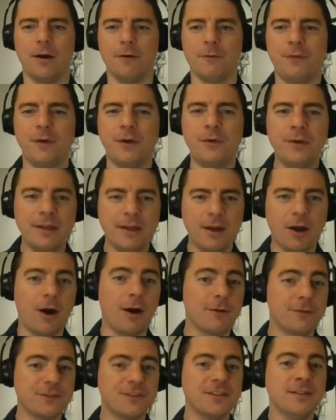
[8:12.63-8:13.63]
Very
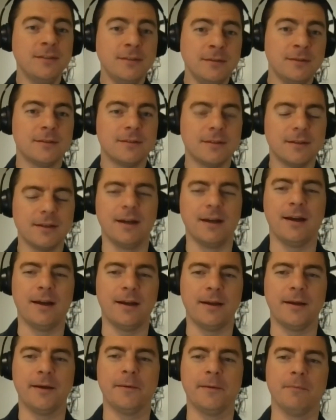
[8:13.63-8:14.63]
often,
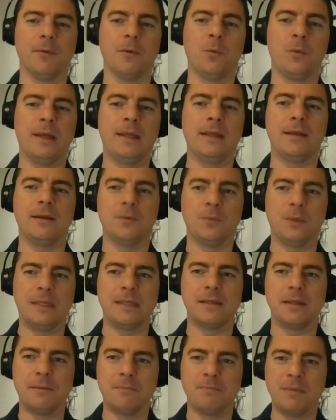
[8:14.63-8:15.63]

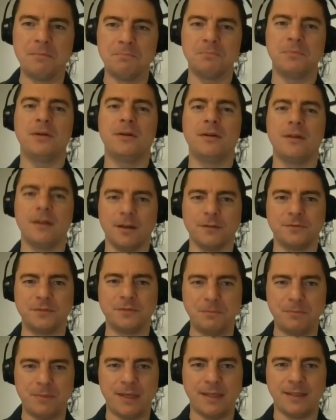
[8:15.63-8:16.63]
when a member of
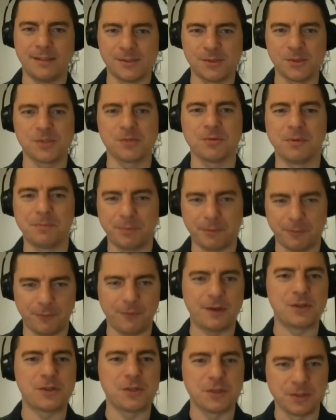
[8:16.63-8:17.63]
the band is also a
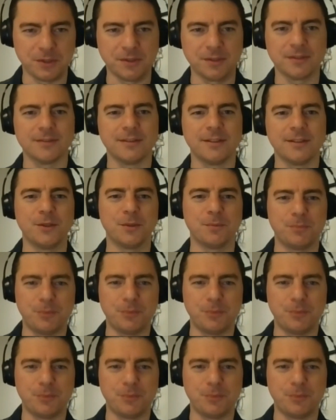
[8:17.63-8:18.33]
professional, you know,